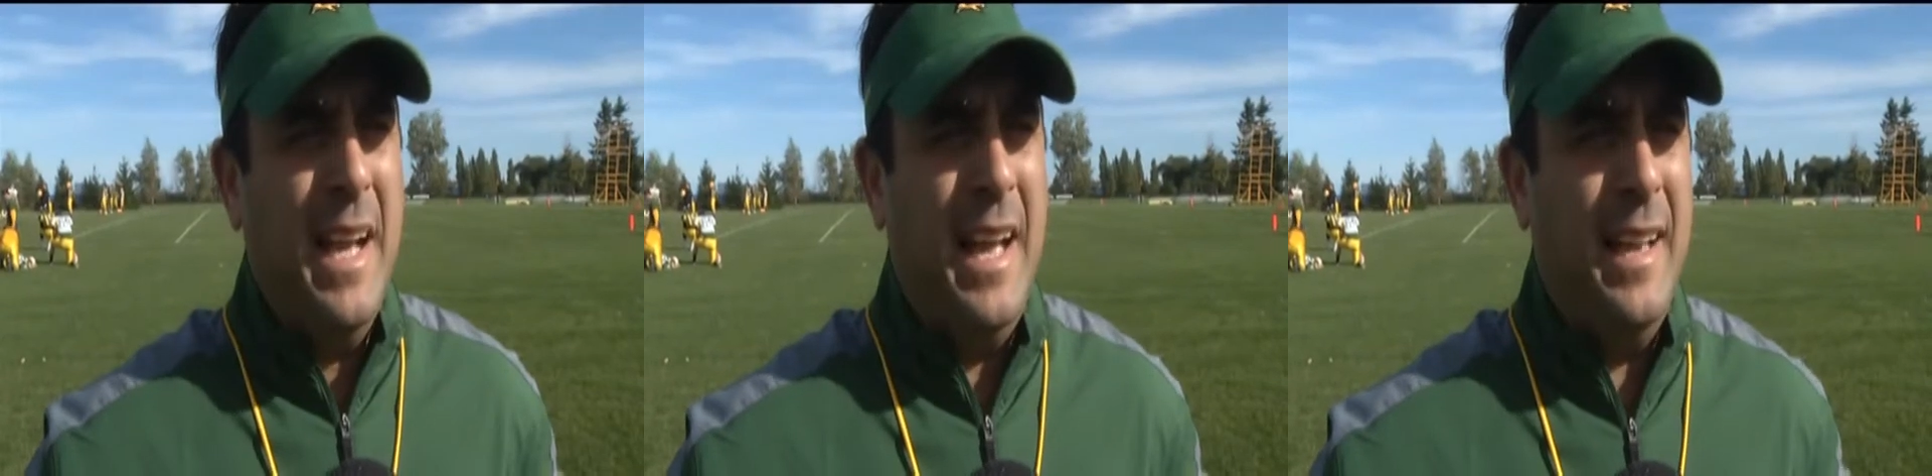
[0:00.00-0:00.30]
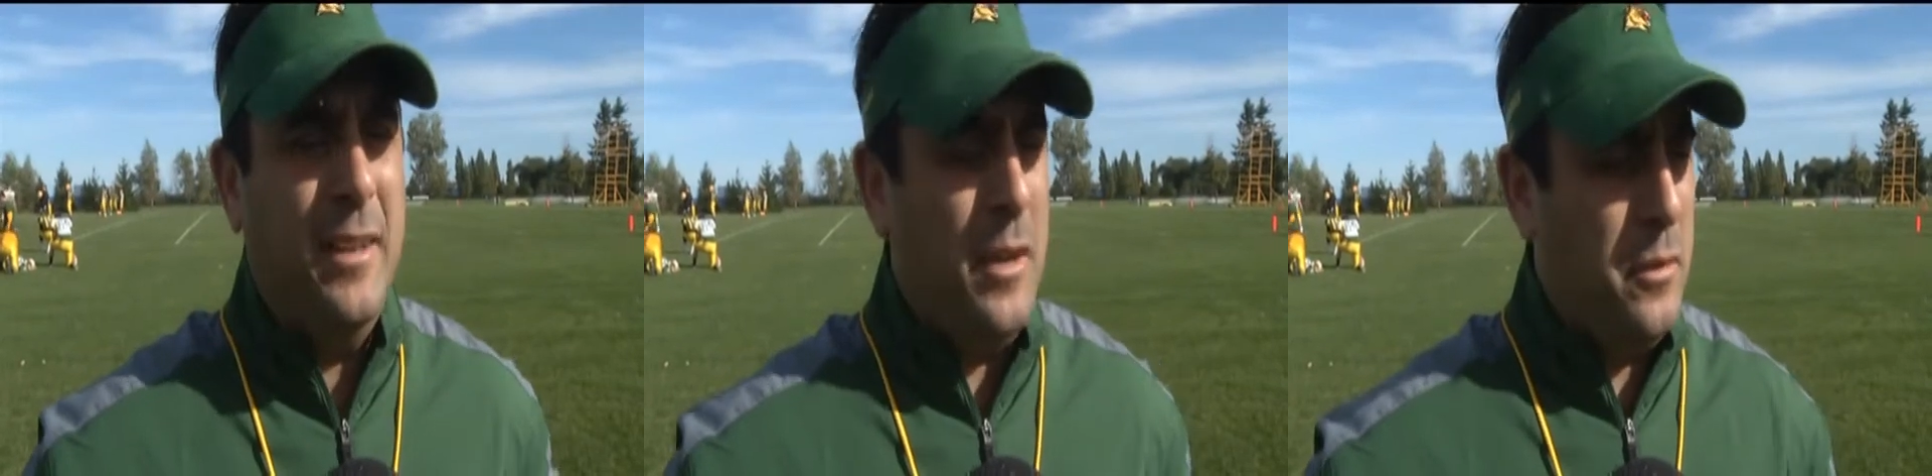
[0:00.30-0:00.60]
Uh,
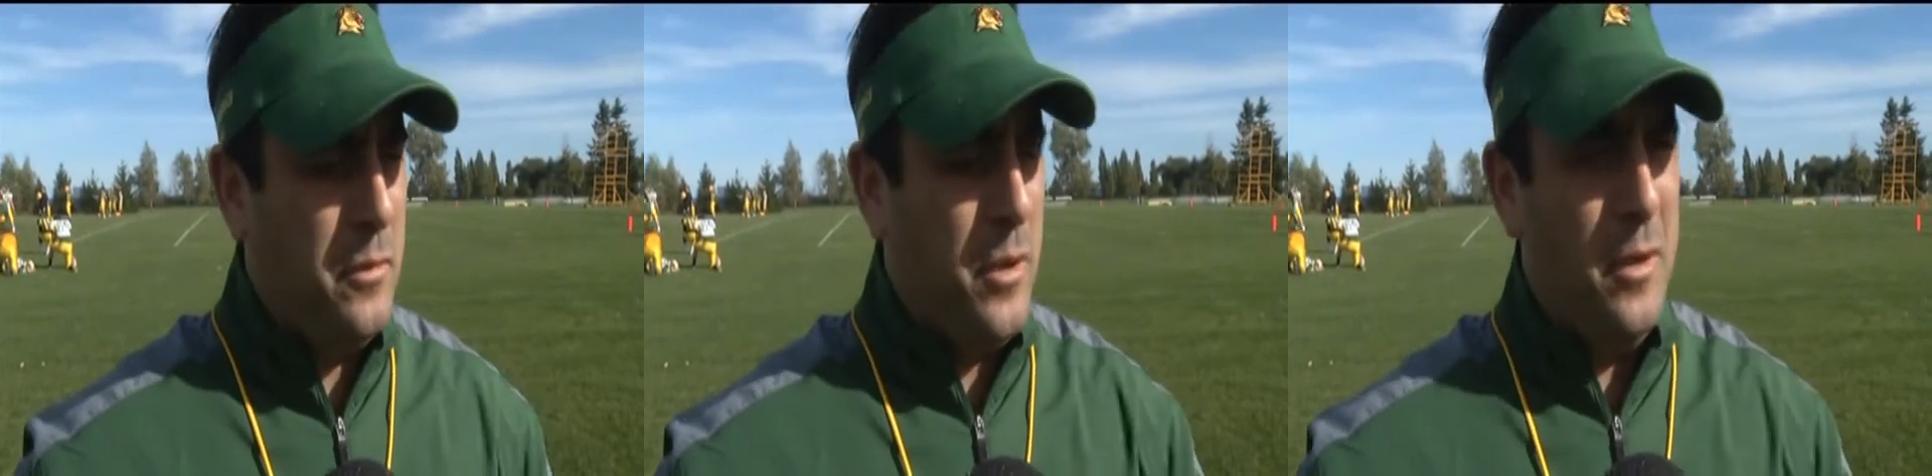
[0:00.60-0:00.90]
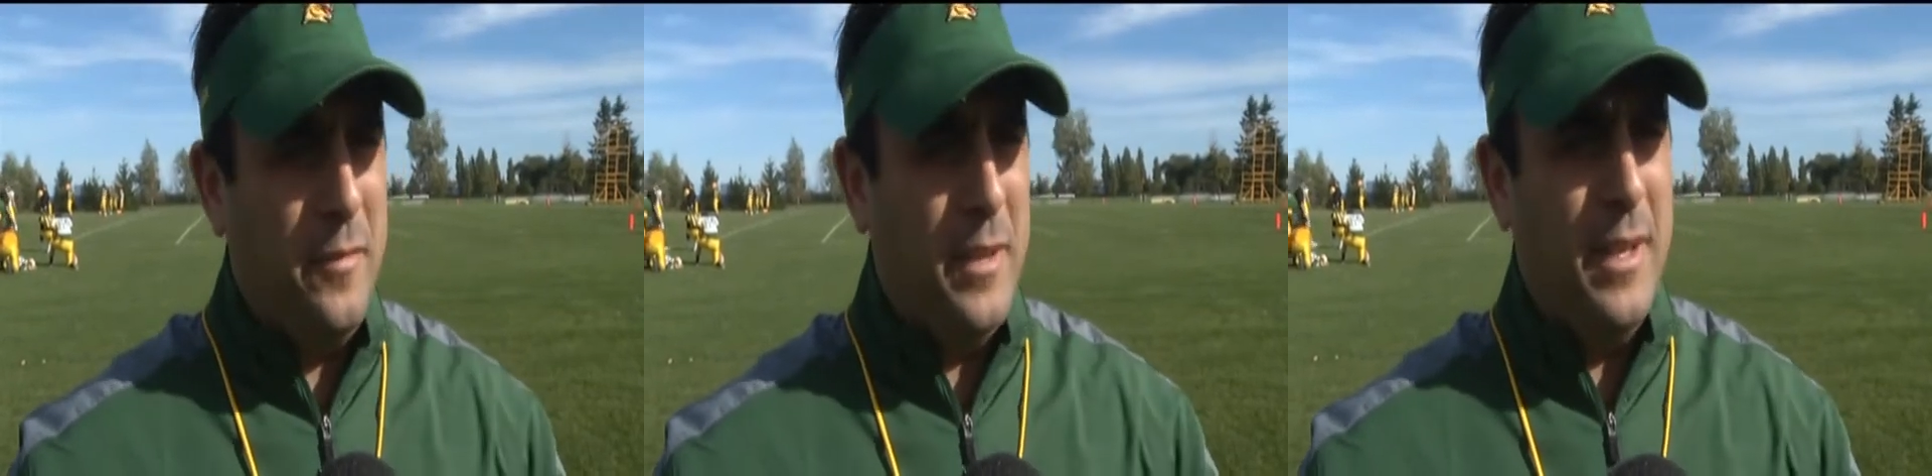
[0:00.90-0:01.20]
you know, I don't
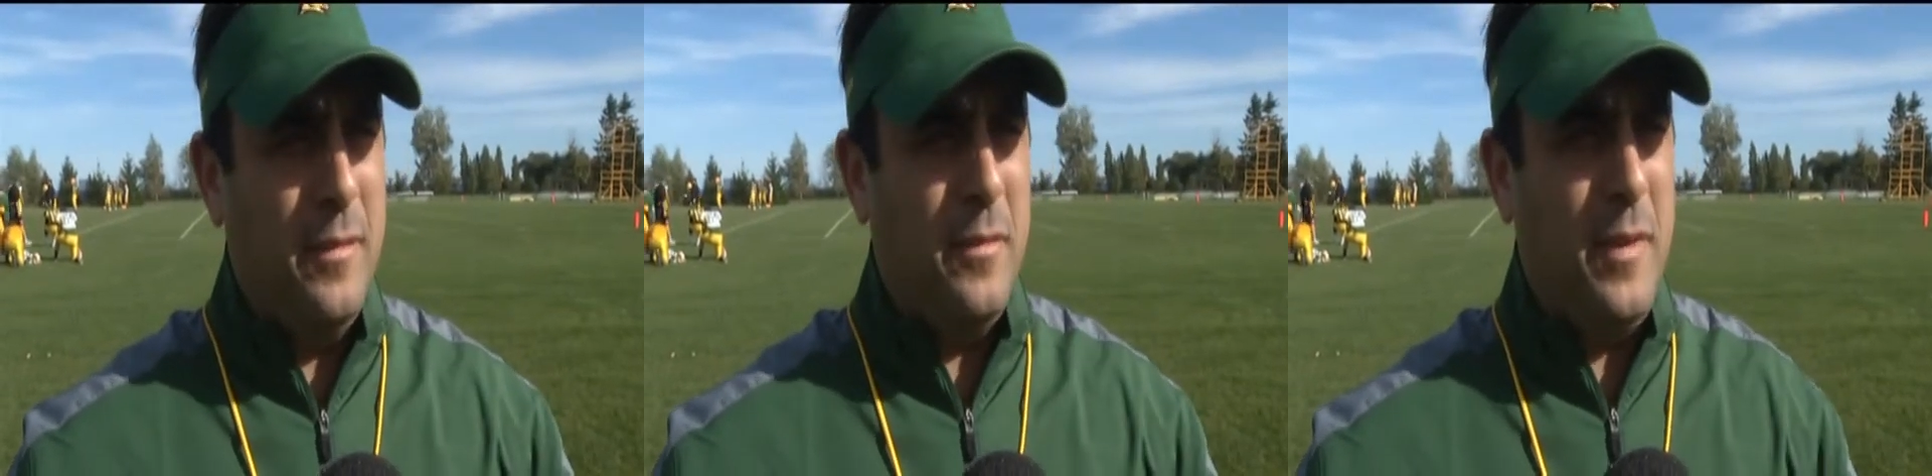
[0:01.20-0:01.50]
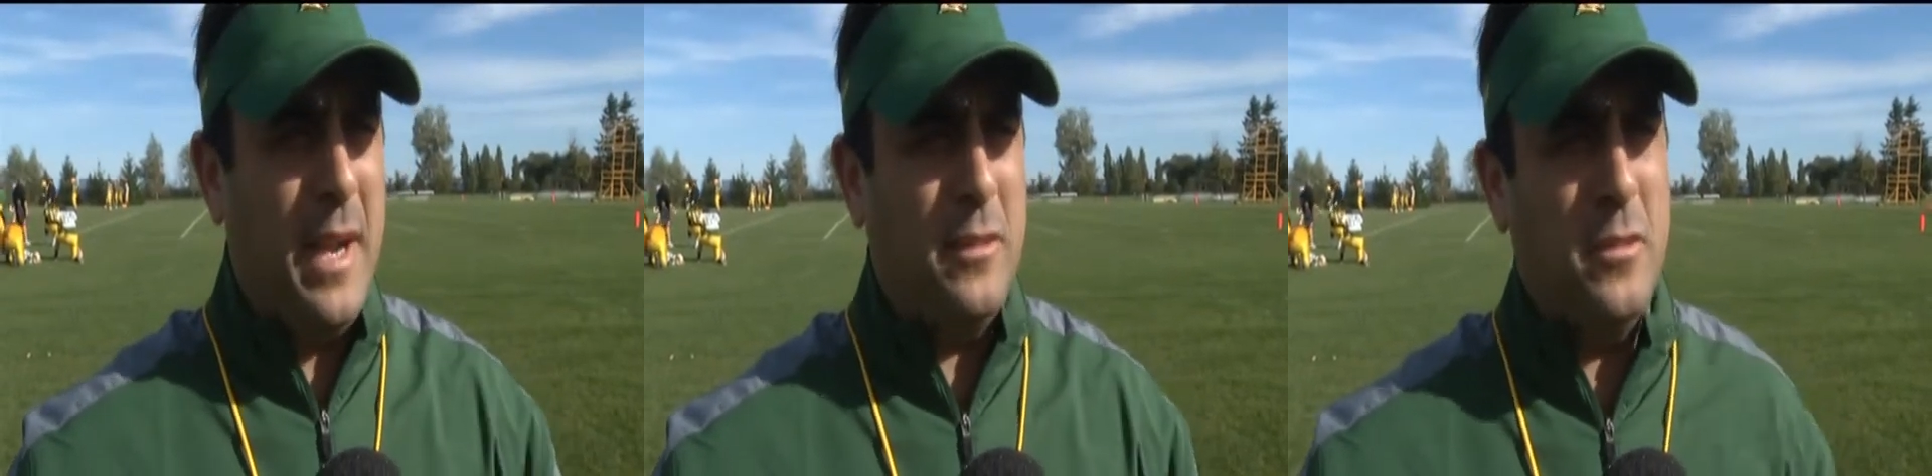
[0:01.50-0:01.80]
know if it, if it
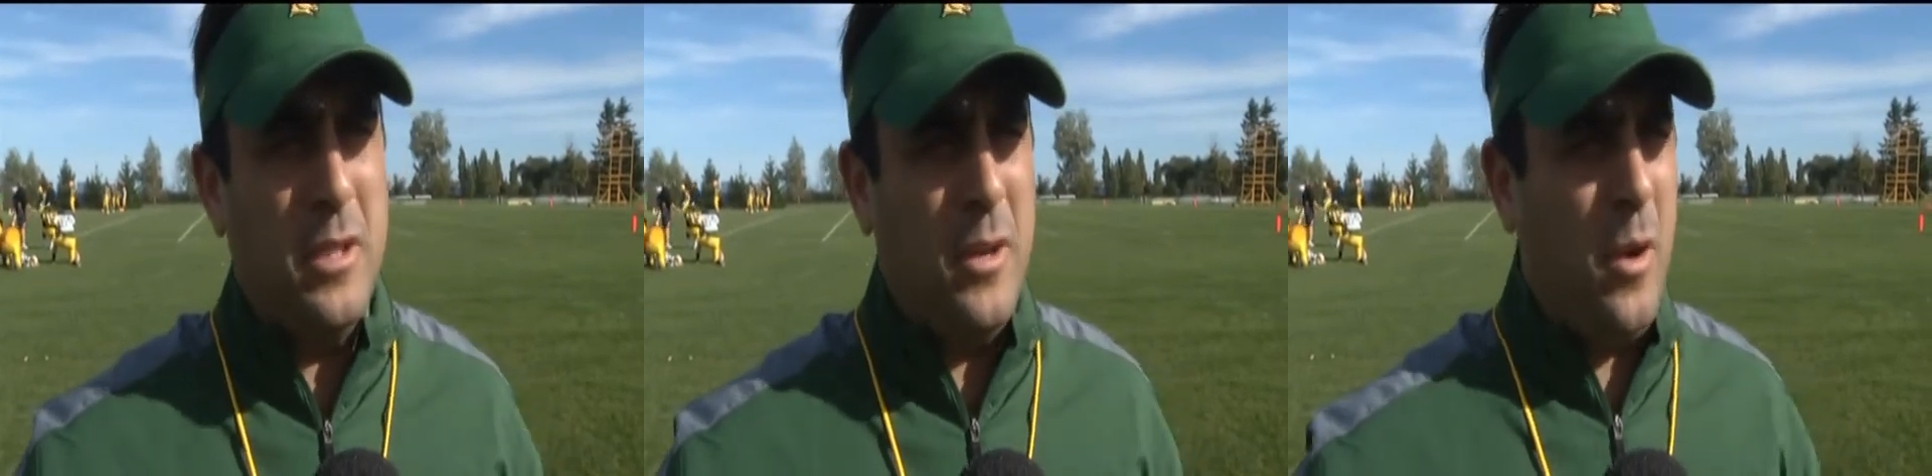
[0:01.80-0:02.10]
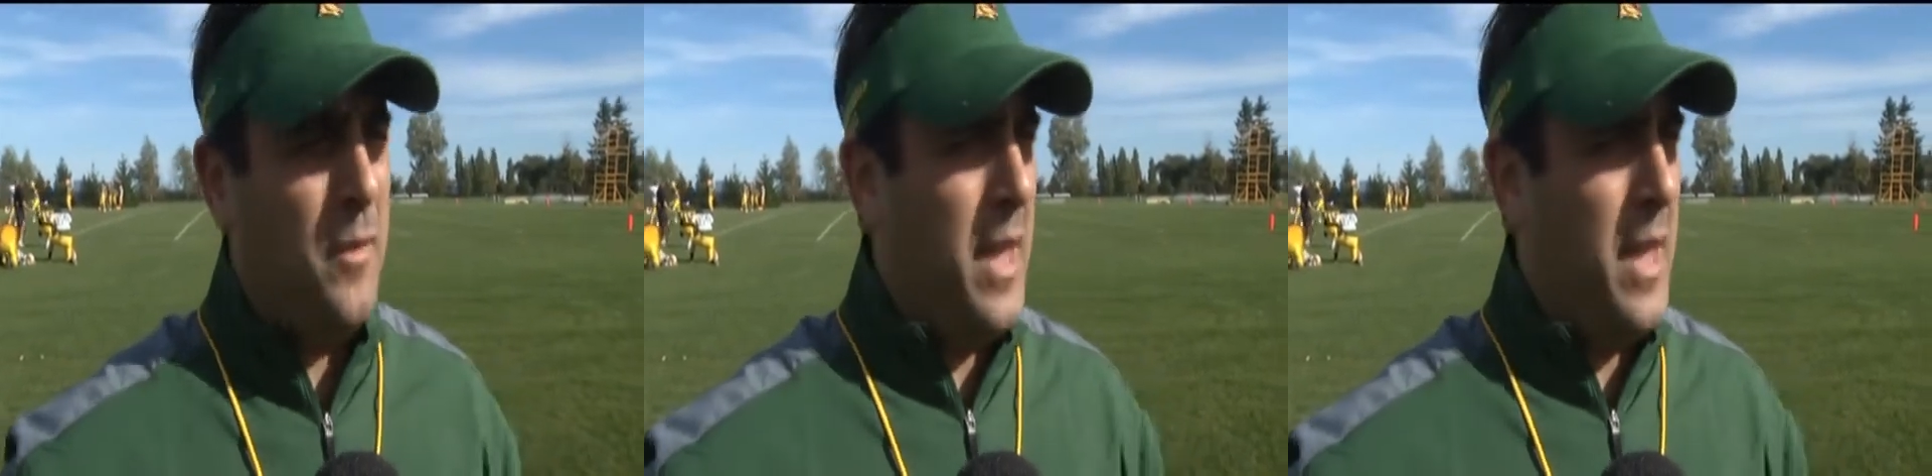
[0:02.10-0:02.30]
factors in all